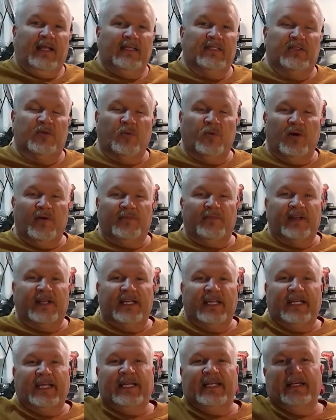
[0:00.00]
It's the wolf
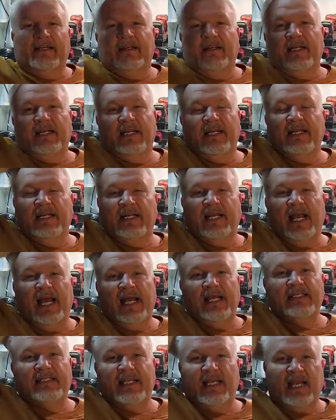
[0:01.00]
again here,
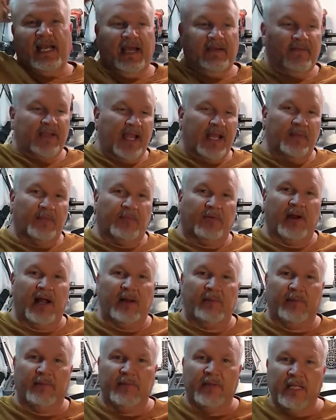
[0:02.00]
guys. I've got a
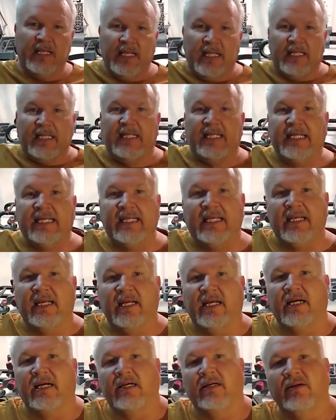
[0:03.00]
problem.
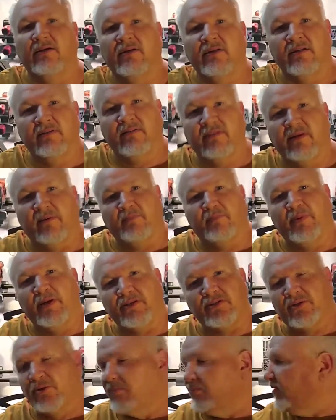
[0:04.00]
The
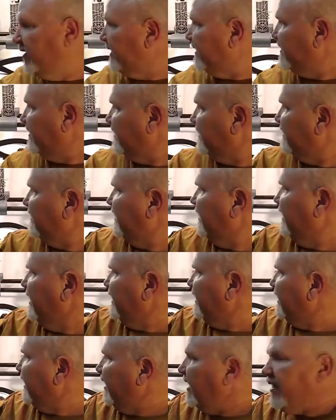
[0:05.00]
pistol braces
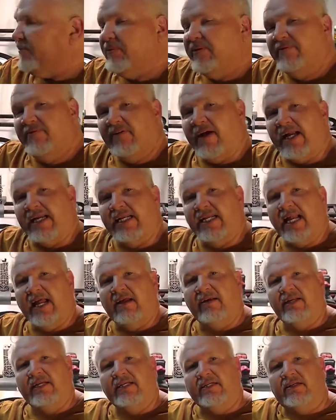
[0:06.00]
that I've been finding out
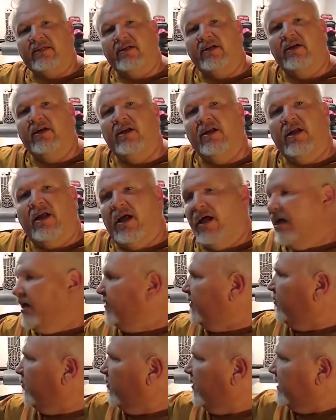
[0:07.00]
here,
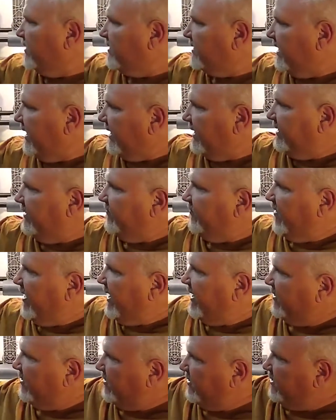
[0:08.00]
the ones like you
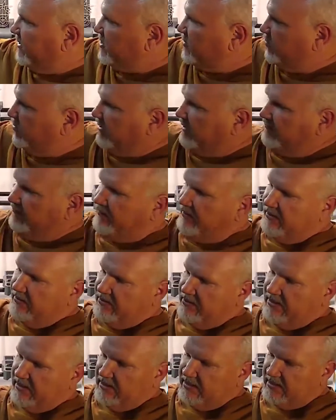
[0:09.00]
find on the
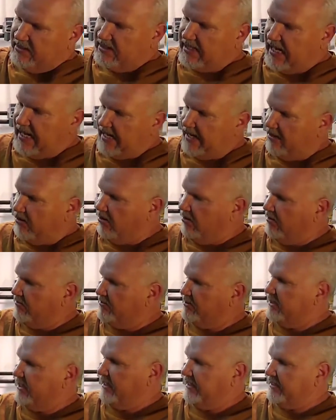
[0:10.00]
Springfields and the Stag
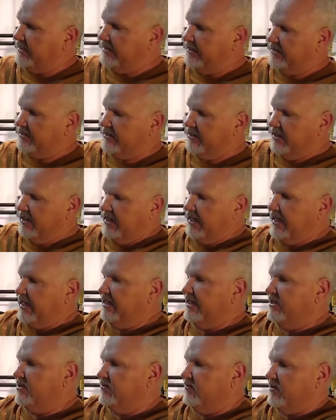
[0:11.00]
arms like this, and
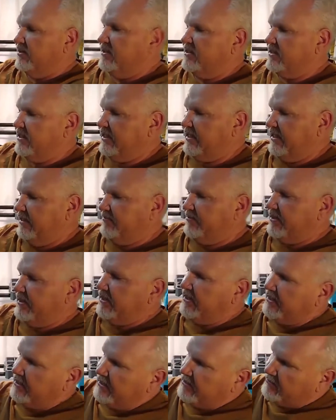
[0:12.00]
this one's empty
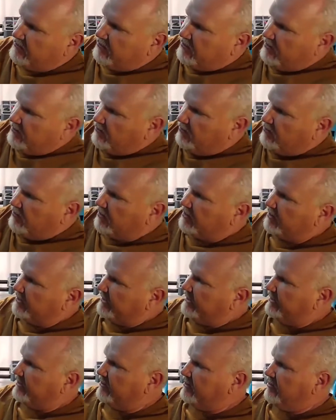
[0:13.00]
and we're
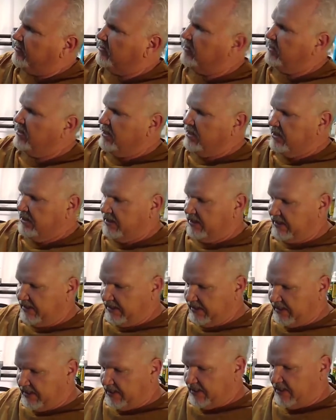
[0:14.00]
clear.
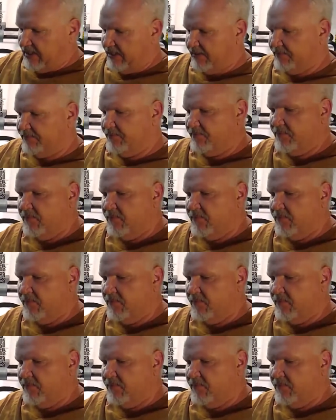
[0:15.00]
We have